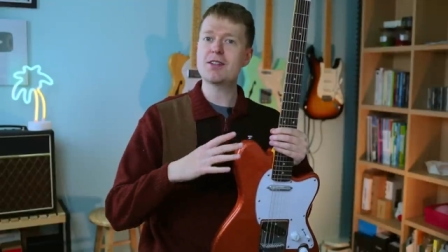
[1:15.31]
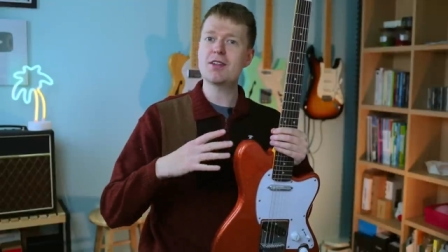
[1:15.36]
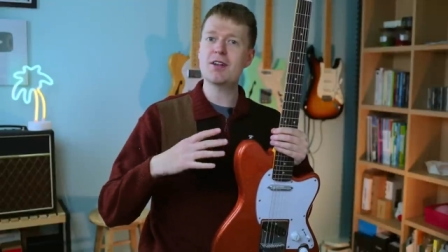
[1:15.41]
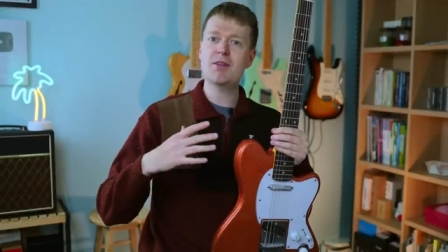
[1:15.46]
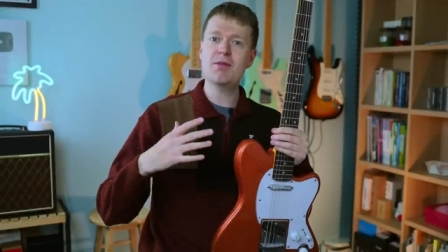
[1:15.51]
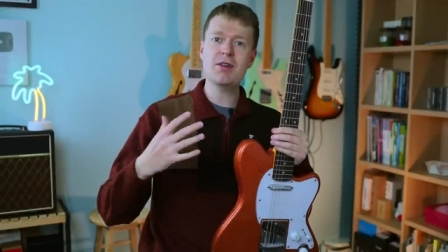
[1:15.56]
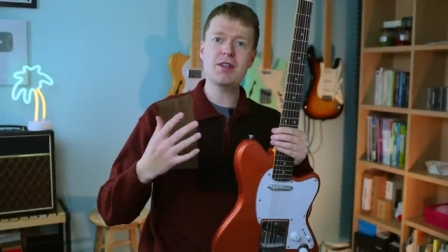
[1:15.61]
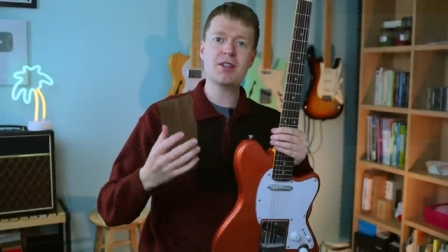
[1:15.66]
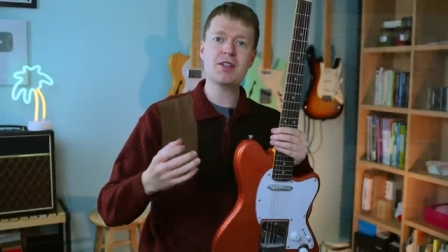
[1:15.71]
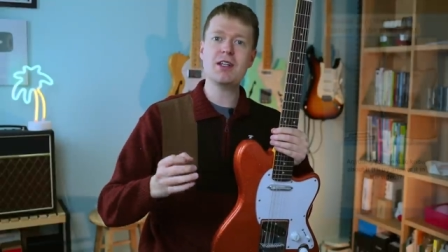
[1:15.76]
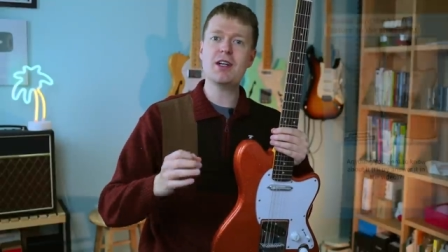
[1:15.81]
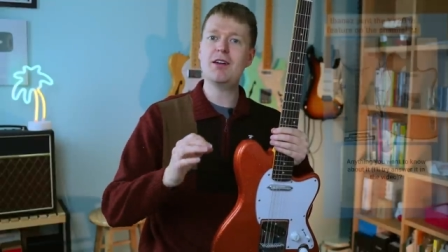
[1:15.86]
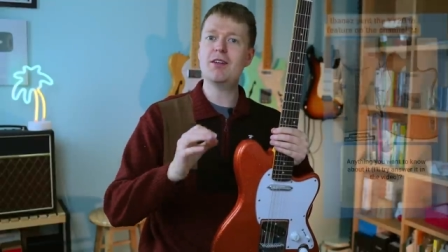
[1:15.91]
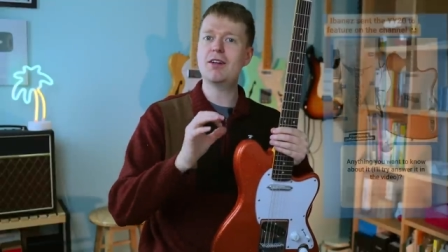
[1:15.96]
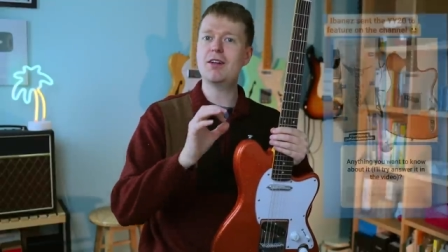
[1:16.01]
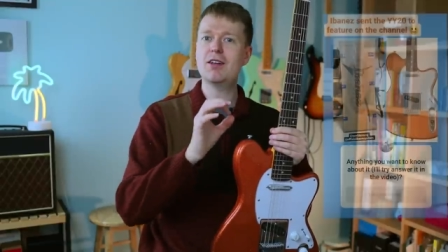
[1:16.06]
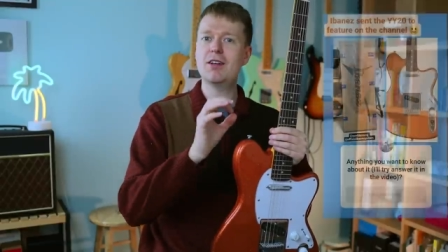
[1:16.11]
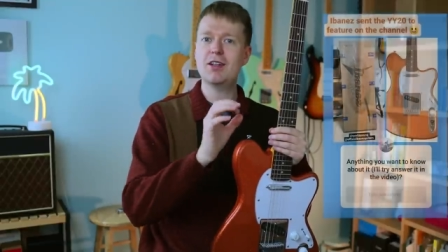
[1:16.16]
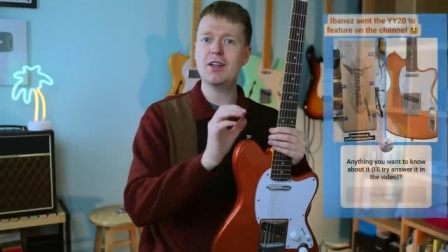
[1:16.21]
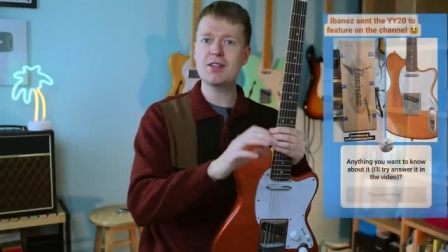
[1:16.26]
so I reached
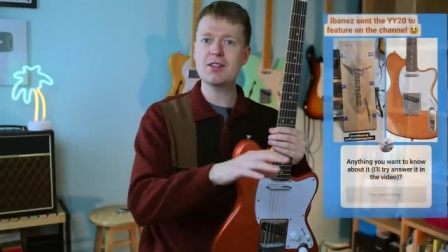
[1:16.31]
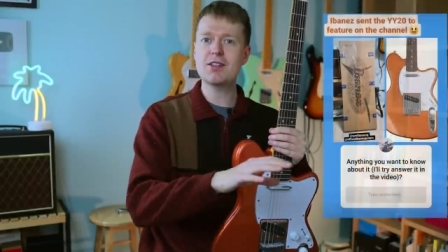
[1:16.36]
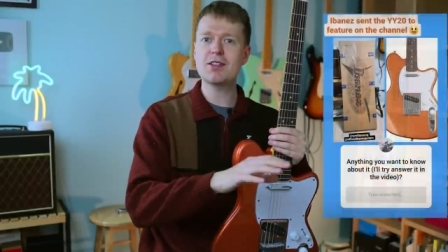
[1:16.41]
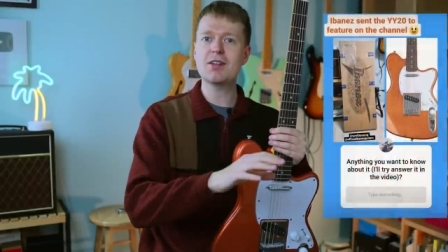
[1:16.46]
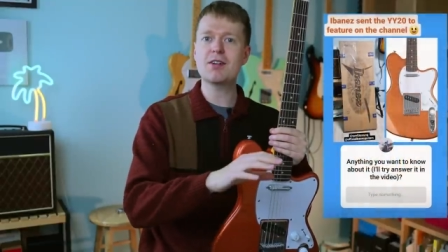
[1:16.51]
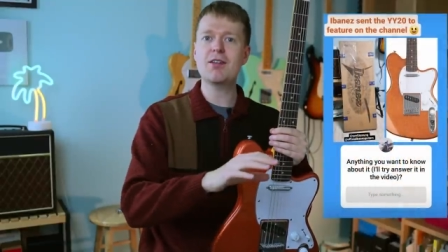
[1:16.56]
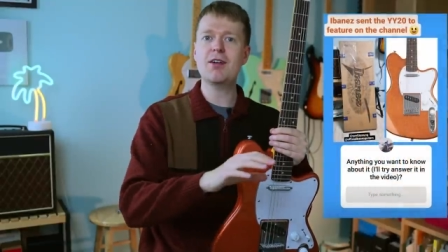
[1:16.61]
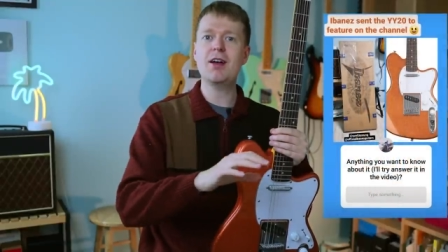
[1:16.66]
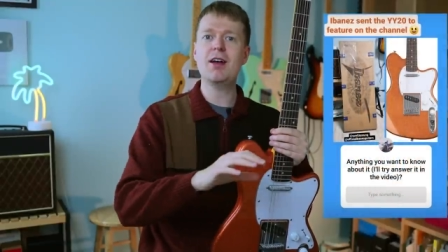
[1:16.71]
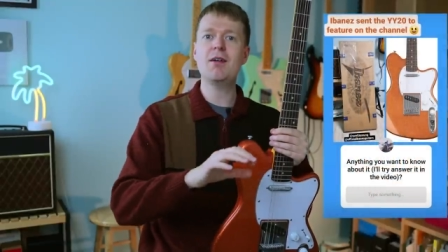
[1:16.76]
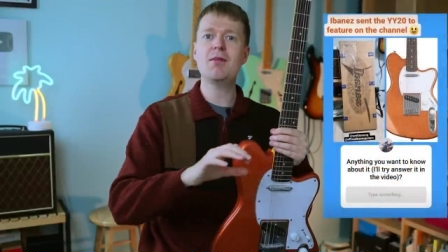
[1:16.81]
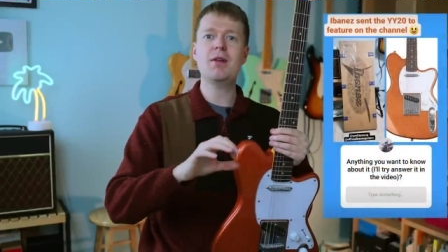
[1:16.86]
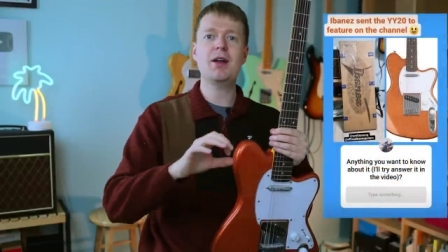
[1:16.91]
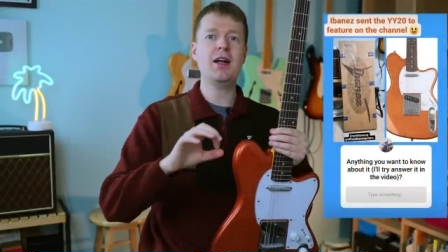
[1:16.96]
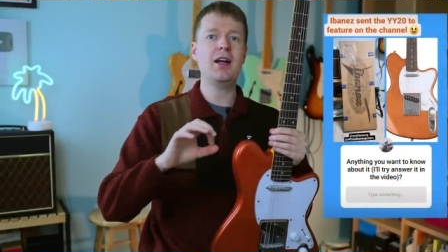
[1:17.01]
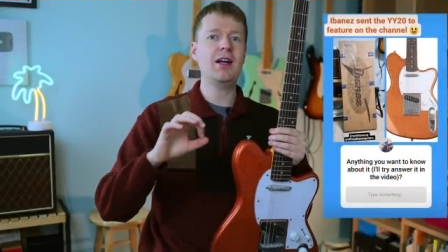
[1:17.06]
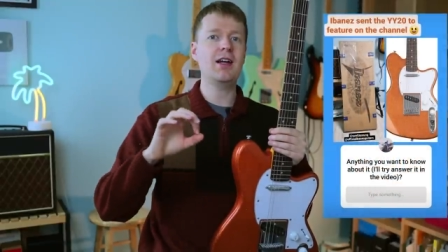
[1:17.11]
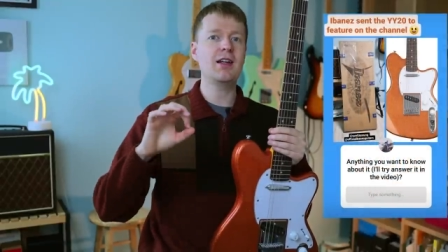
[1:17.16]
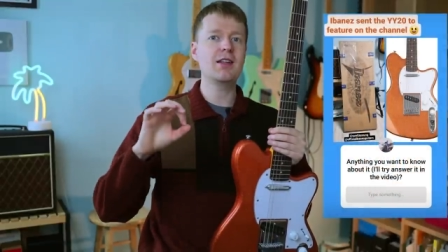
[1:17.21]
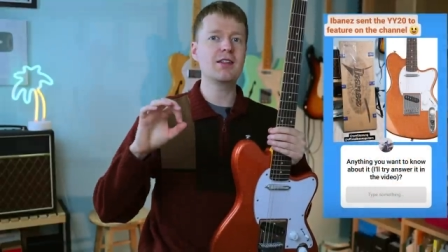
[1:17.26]
out on Instagram
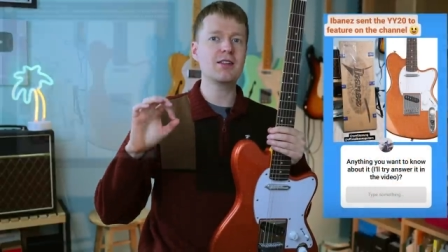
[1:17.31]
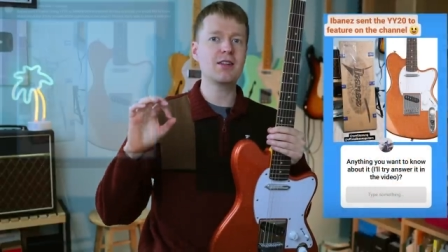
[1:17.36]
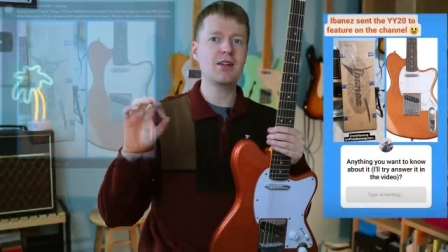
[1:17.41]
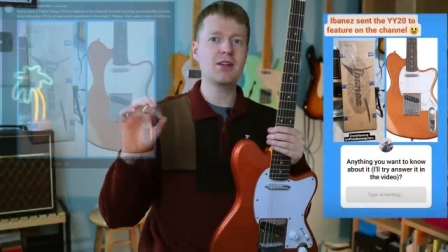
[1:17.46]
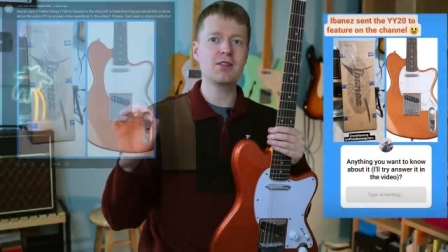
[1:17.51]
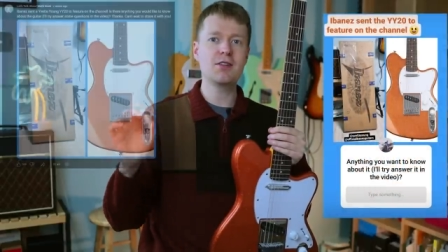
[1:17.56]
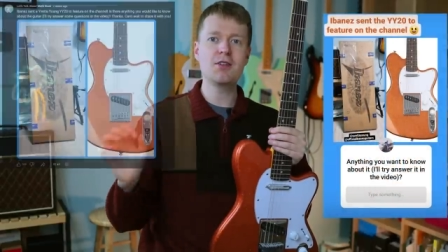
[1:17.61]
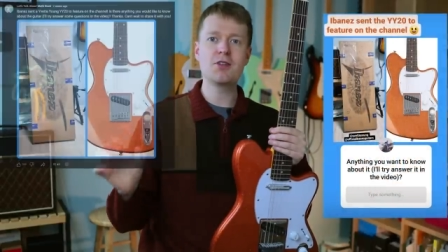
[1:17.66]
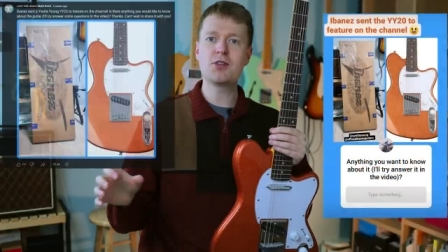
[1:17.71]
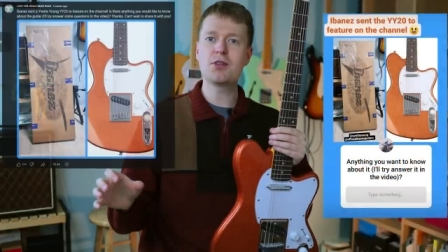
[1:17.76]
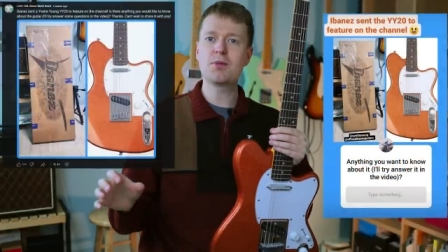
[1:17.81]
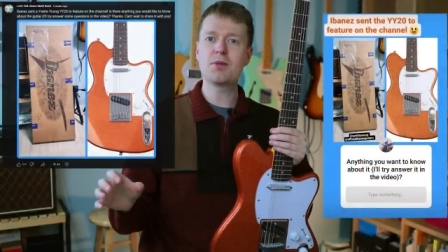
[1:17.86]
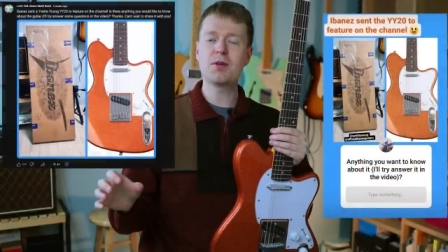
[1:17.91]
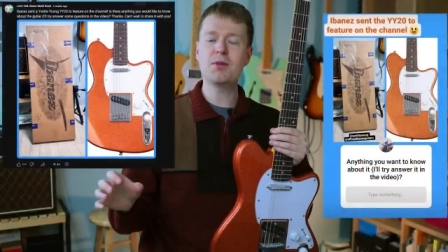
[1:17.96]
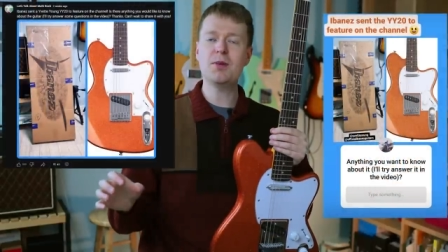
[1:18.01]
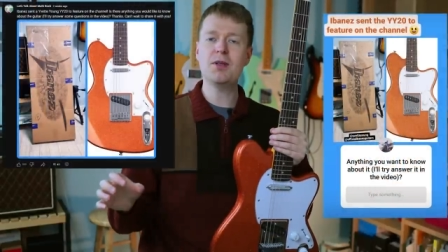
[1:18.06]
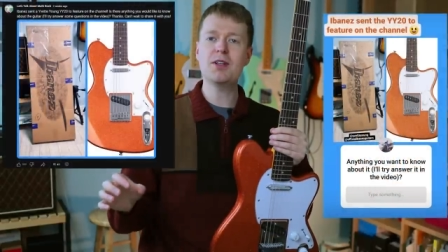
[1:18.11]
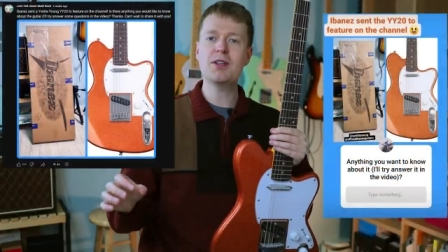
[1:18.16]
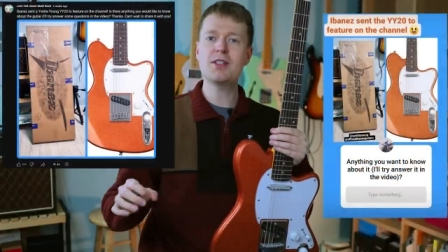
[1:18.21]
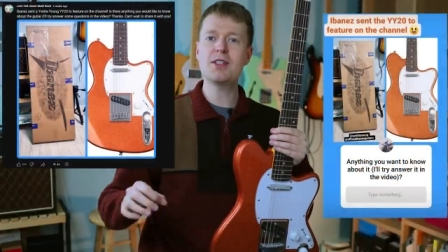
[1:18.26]
and on YouTube
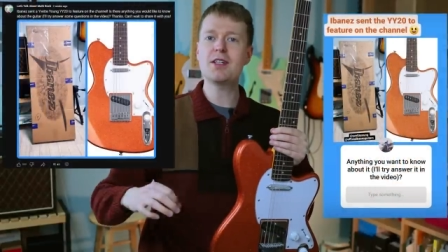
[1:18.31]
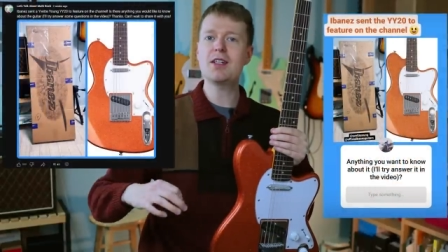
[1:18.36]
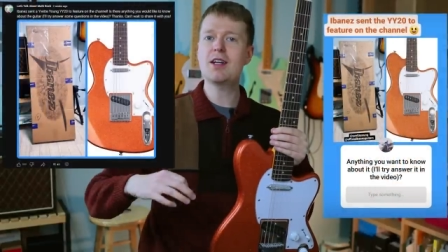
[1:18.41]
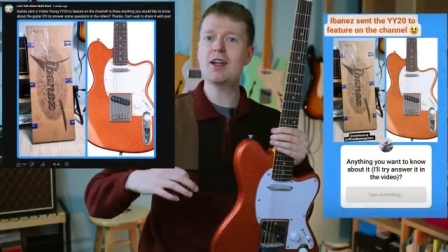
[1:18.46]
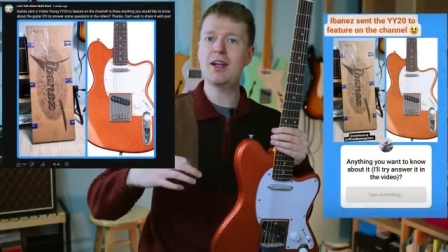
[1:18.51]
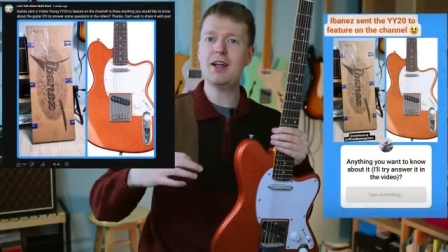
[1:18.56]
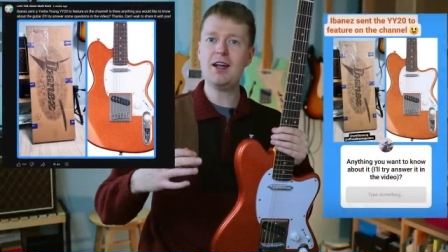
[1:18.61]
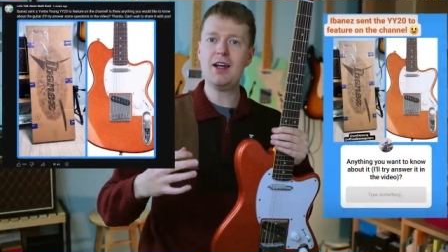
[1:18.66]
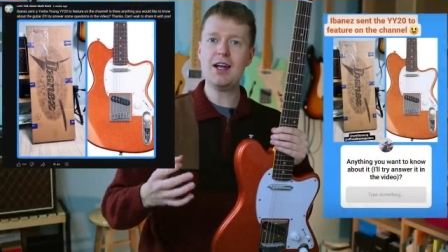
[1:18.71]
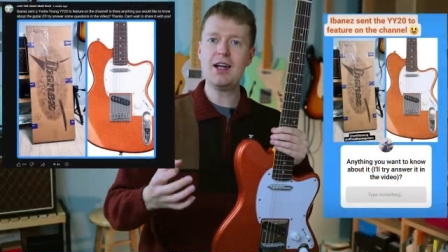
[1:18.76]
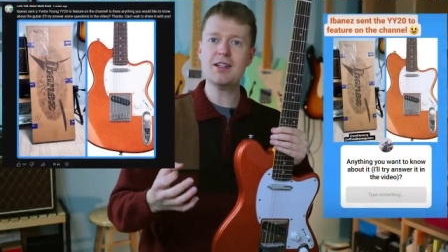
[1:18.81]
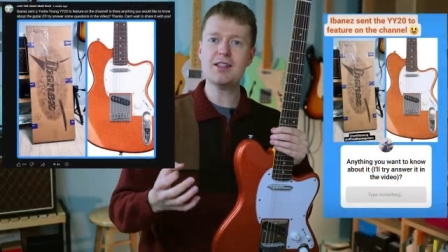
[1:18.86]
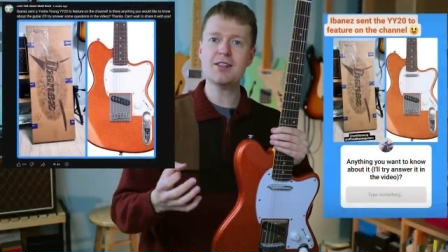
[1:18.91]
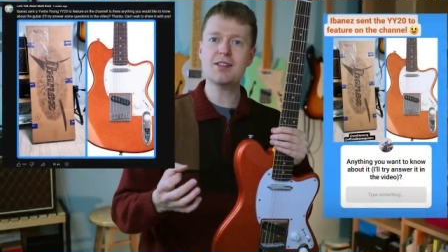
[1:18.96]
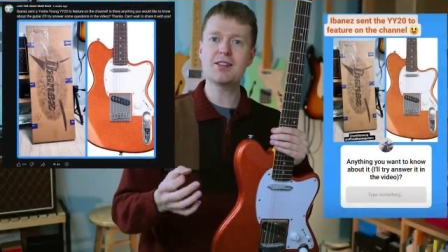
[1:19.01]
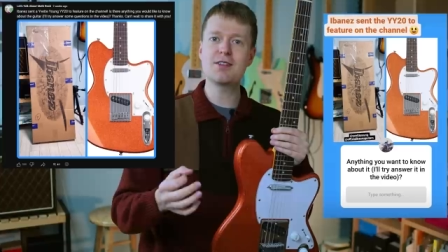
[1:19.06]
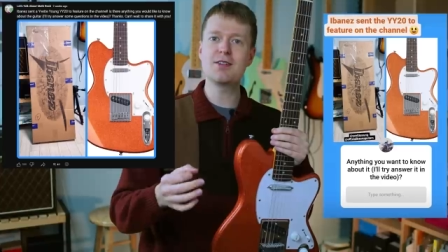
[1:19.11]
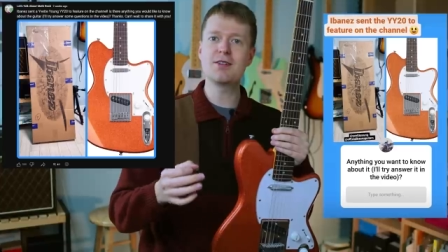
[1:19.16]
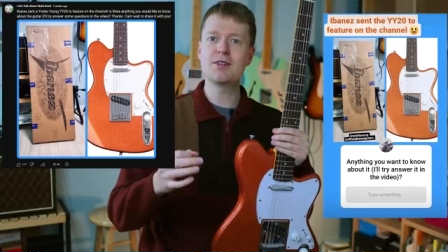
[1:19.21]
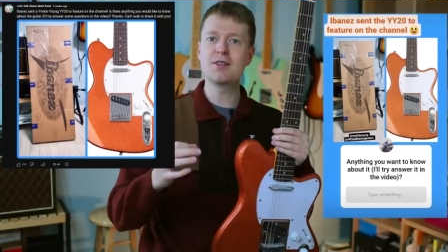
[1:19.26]
community, and I
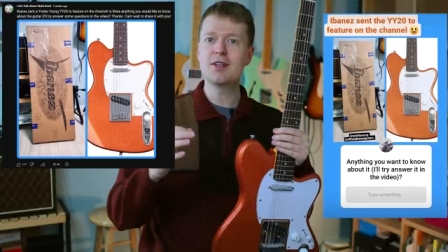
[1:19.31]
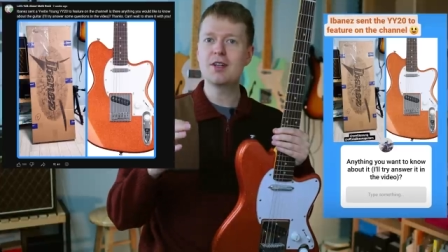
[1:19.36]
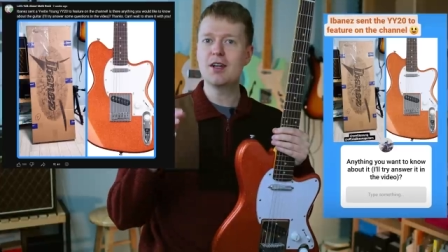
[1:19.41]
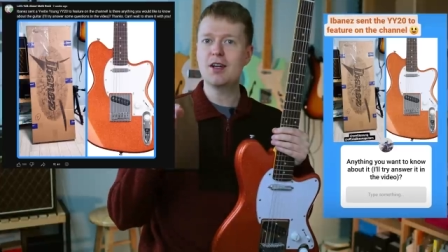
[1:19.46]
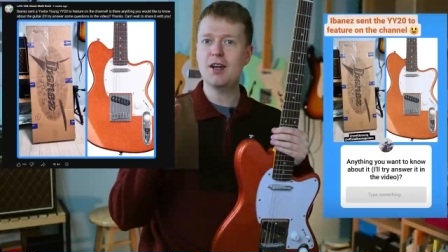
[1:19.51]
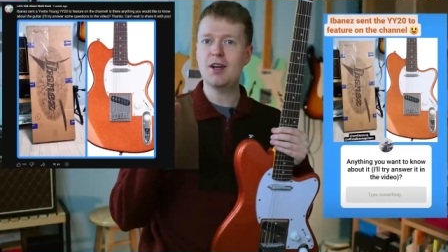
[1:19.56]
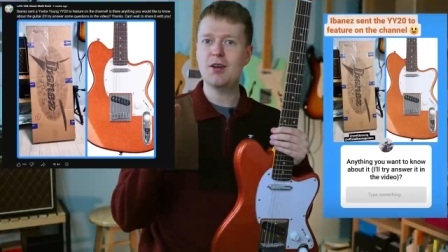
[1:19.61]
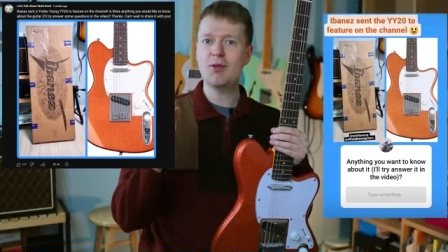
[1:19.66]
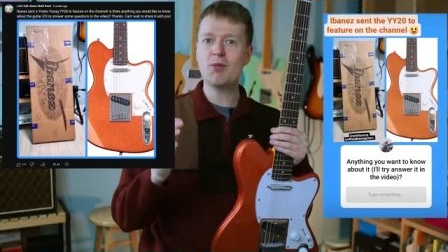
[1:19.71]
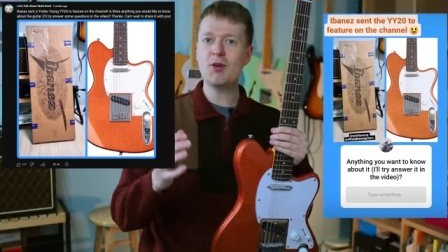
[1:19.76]
asked you uh,